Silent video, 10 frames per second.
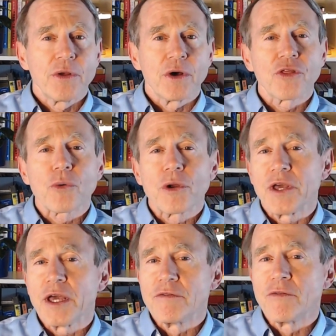
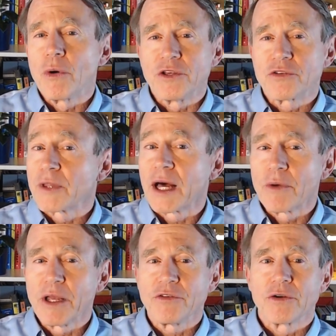authoritative voice without
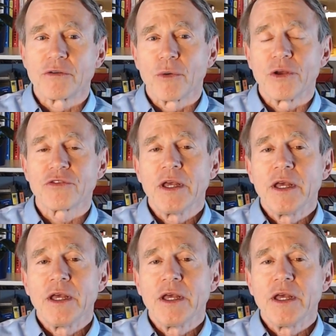raising her voice.